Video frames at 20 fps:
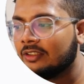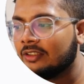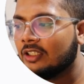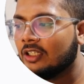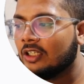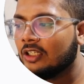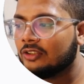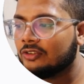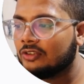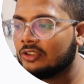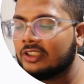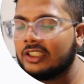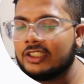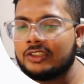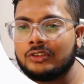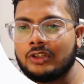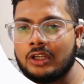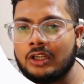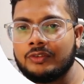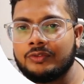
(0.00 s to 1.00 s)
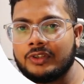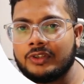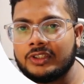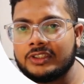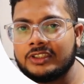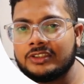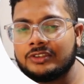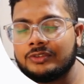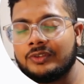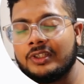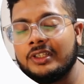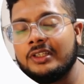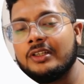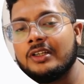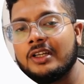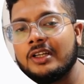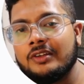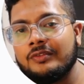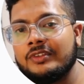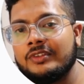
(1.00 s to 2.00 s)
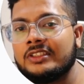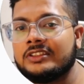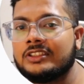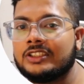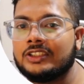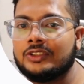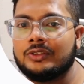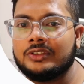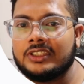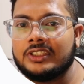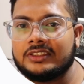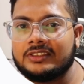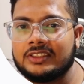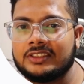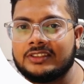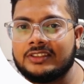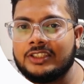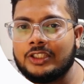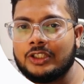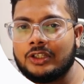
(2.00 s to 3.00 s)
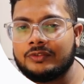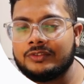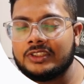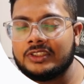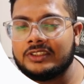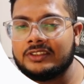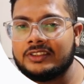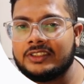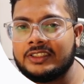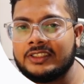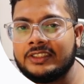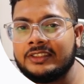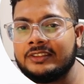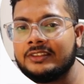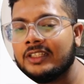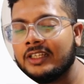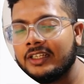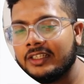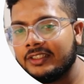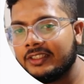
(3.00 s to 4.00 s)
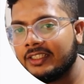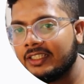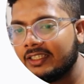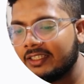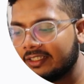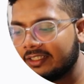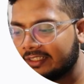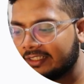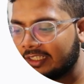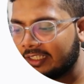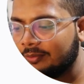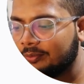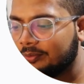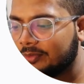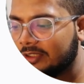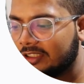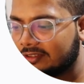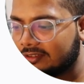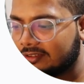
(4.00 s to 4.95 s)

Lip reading: So that's all for this one. We'll see you on the 6th day of the series. Till the time, peace.